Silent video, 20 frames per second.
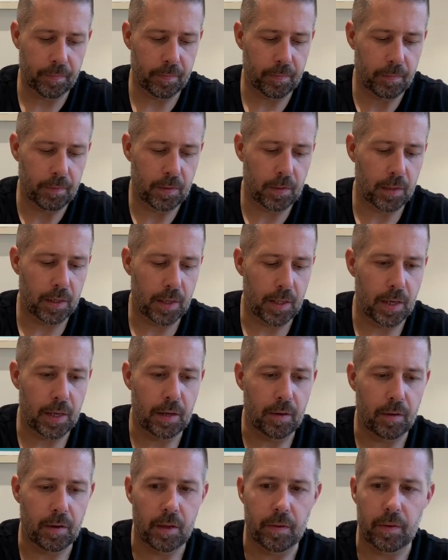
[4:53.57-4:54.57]
Let's take that
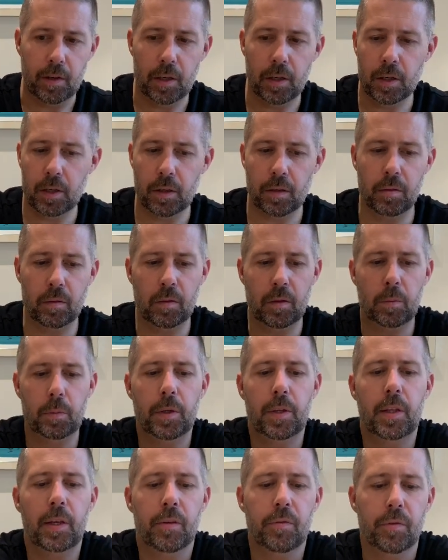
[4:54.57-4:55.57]
out and have a look. Let's put
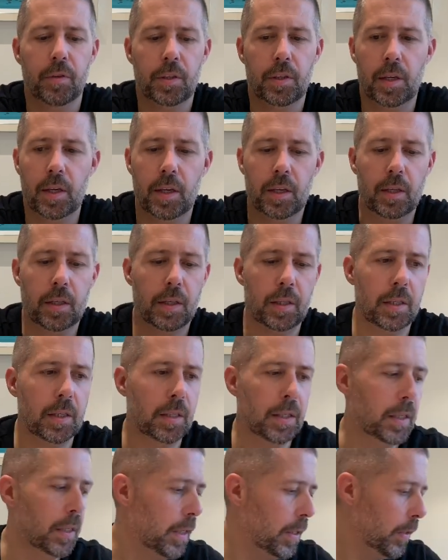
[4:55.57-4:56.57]
it there for a sec.
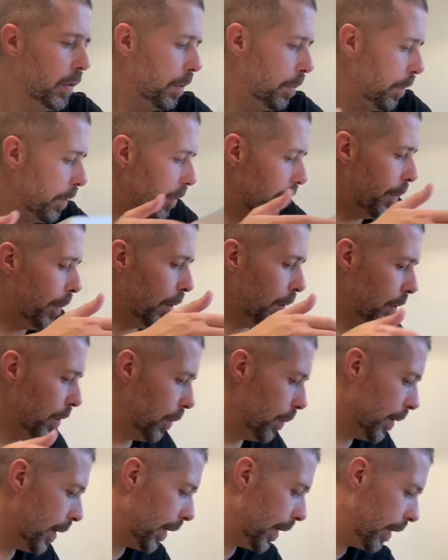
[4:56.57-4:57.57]
Move the box
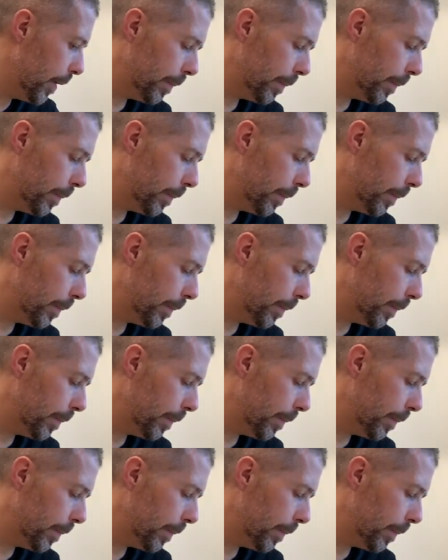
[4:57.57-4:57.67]
away.